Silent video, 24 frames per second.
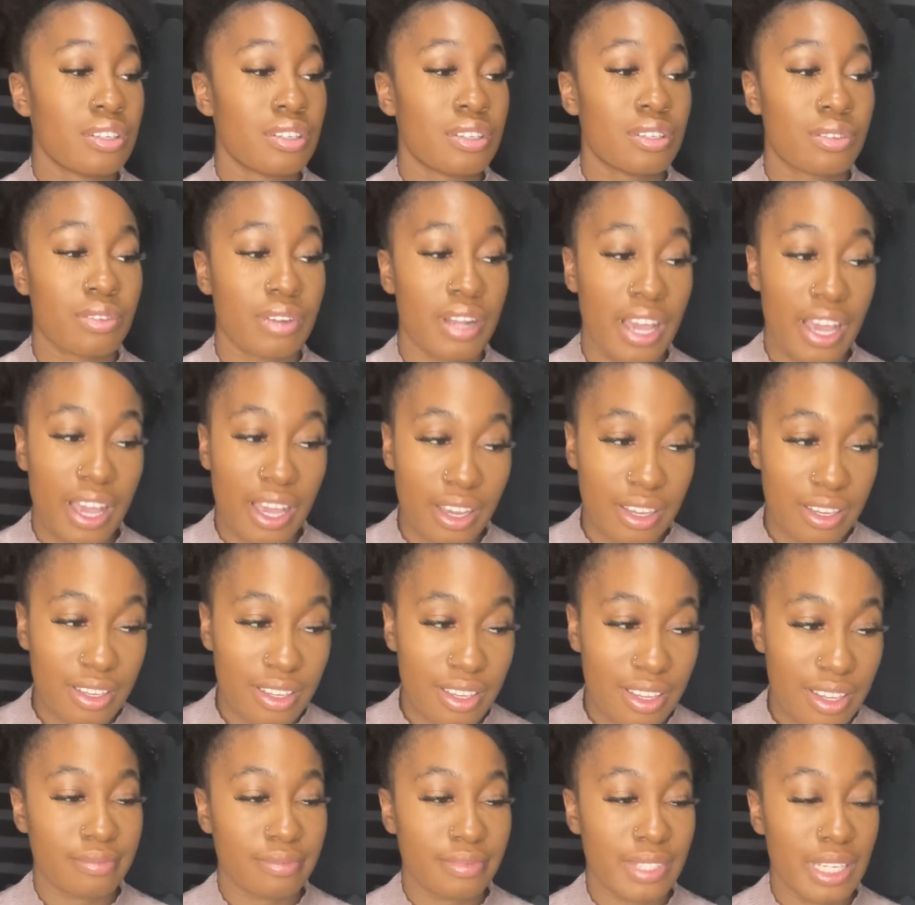track.
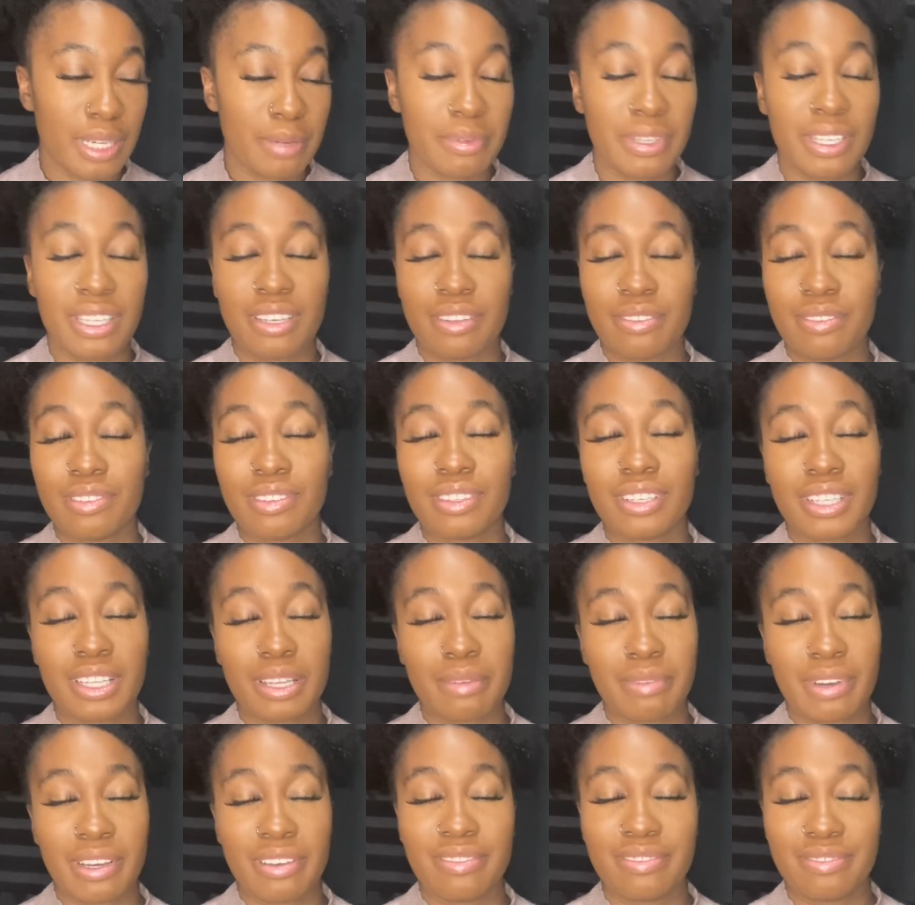I mean, if you look at
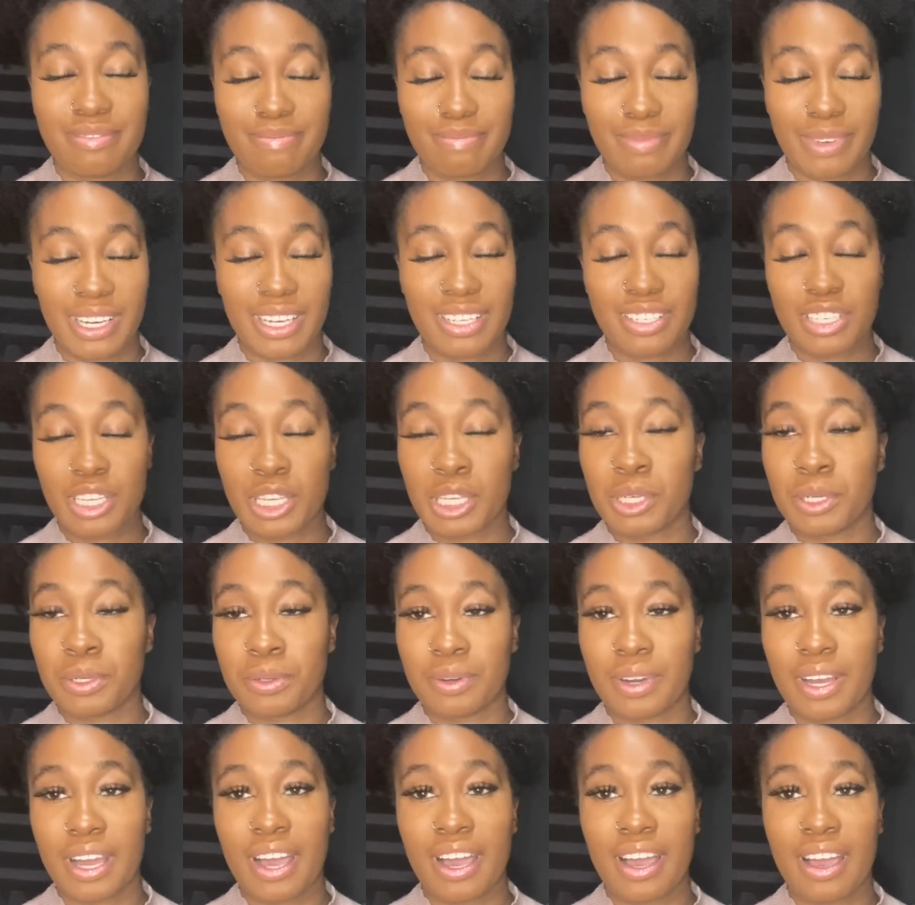my
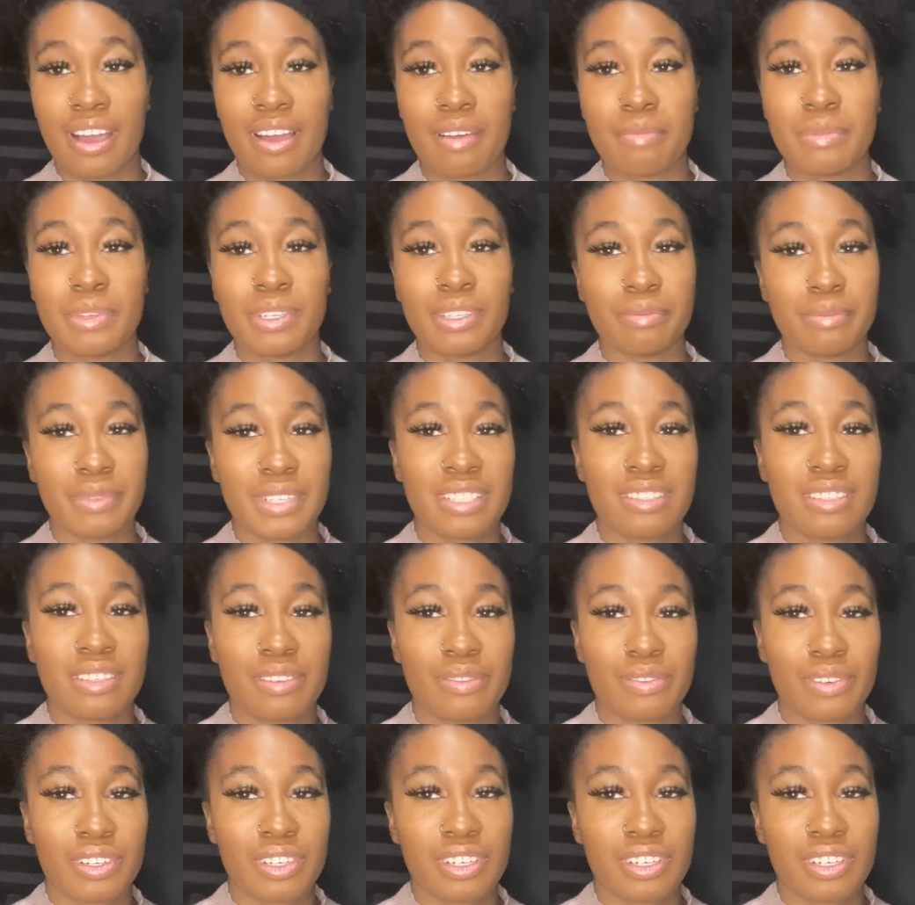channel, I have been missing